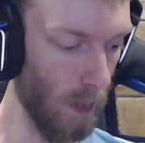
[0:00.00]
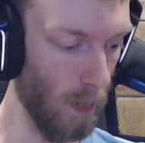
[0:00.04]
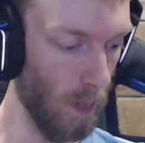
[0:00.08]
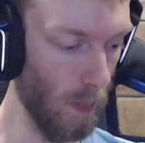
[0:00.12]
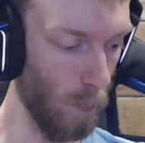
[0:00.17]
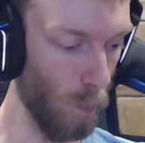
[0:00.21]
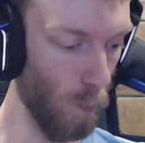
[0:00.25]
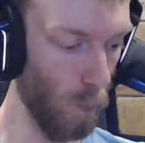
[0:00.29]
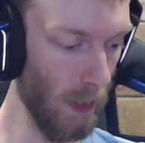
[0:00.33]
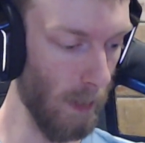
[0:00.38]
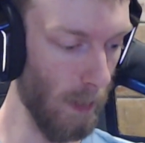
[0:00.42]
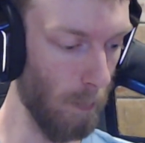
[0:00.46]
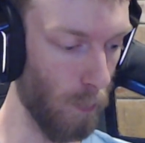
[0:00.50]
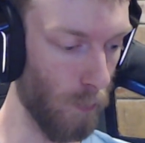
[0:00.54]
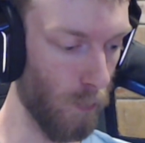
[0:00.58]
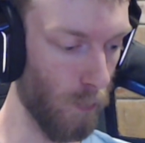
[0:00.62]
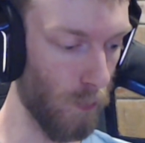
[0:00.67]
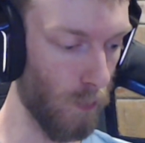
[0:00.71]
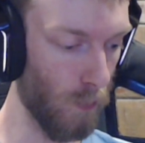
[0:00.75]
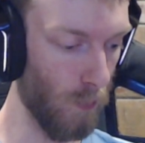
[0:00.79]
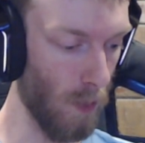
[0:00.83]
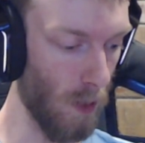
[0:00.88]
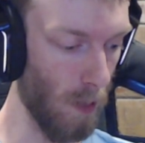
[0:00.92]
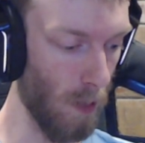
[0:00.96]
We
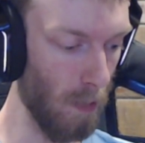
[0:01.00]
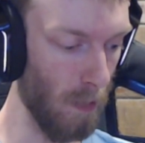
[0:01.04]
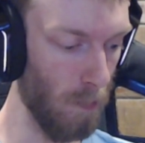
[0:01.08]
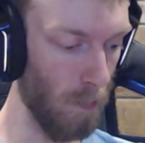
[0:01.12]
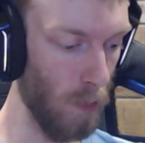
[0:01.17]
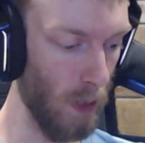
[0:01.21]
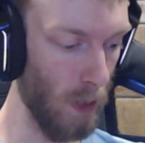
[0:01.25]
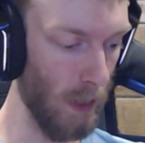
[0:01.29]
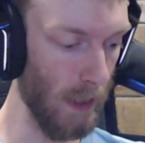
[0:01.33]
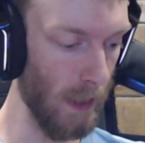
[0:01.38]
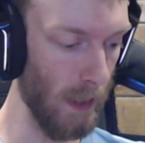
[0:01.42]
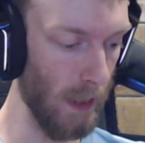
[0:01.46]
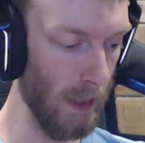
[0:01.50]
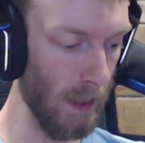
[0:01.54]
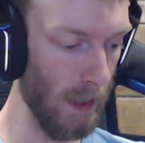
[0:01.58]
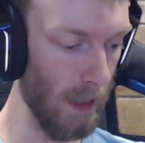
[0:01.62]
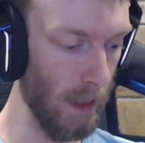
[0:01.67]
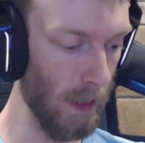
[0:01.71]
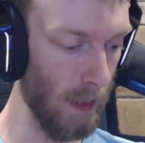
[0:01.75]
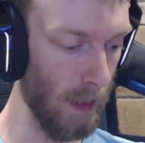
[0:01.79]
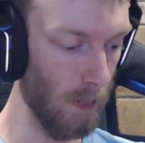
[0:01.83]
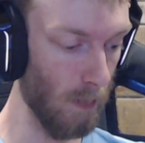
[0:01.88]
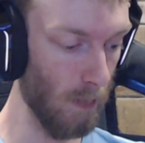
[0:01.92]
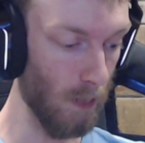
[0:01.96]

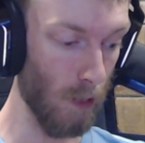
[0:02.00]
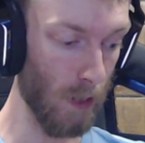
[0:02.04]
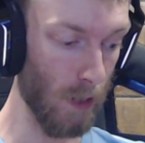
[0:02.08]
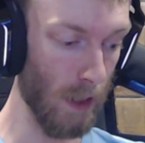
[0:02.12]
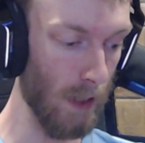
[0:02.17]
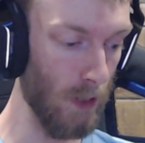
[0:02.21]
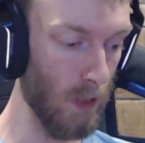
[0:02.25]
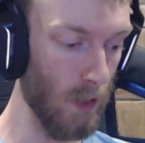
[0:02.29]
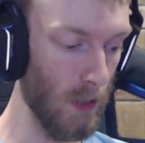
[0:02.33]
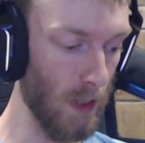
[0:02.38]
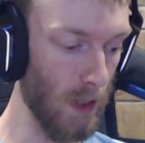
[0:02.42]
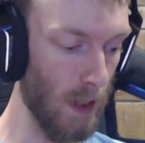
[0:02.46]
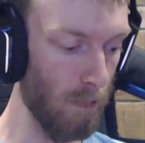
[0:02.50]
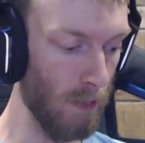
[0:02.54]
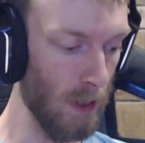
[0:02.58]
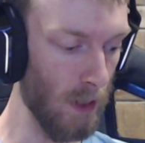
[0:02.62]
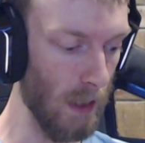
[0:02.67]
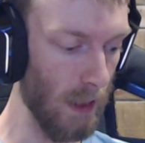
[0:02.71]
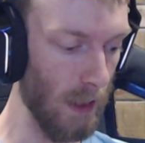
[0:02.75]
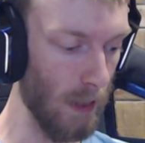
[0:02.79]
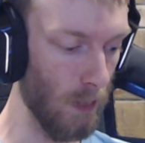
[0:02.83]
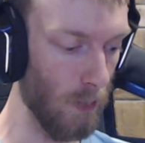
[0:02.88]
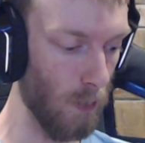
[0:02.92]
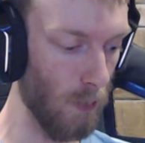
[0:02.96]
probably... Okay,
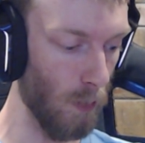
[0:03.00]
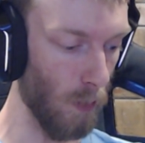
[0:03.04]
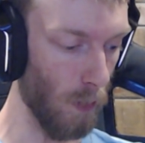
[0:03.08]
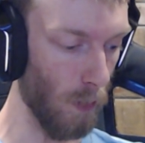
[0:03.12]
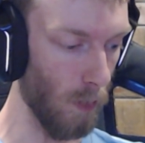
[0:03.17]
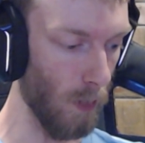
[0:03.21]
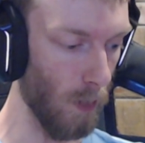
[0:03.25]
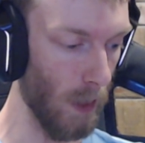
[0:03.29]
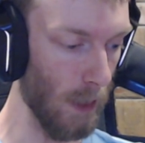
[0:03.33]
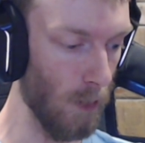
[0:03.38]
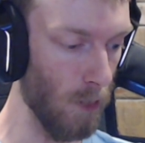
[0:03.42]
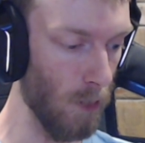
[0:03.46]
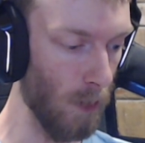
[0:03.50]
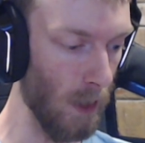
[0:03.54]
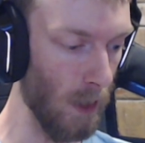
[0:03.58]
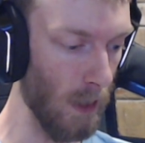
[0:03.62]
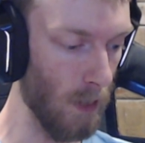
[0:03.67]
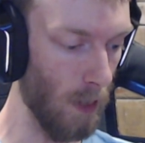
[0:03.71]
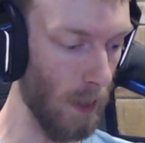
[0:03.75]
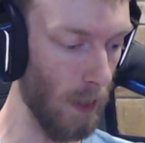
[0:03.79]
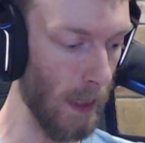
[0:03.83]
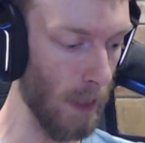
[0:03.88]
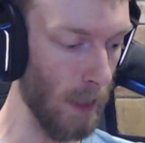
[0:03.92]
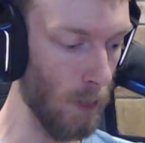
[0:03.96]
70 is good. They do need
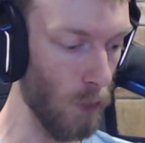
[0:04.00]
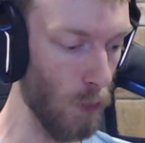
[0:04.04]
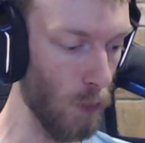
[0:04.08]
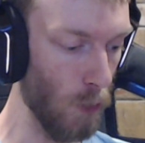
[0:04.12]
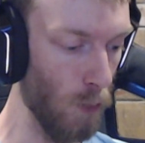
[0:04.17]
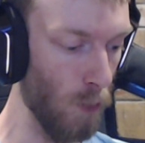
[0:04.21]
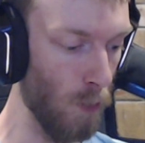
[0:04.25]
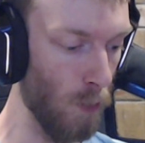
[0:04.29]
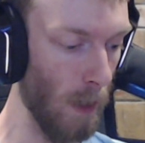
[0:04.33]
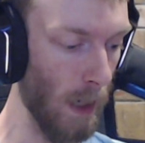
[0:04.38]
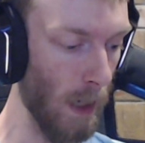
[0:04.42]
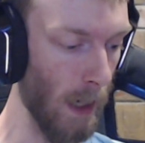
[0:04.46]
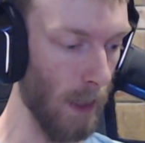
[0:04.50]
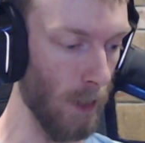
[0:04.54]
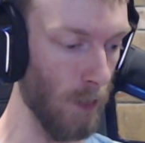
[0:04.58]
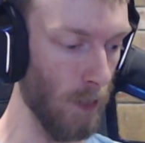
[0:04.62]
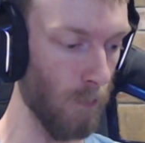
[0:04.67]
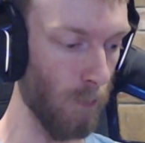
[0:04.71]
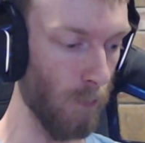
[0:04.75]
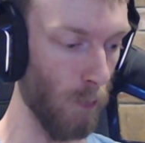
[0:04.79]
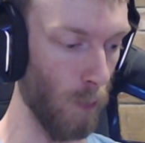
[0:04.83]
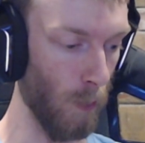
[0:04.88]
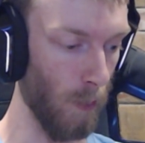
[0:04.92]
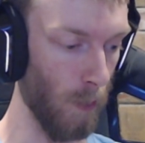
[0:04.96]
to land 2 heads
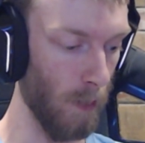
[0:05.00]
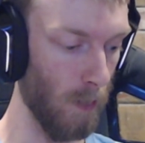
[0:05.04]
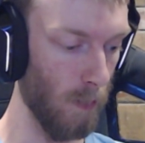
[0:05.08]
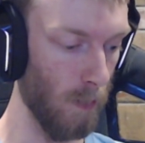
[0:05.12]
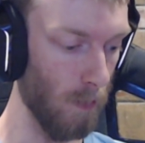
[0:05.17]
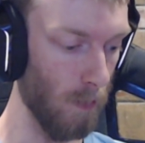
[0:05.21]
for it.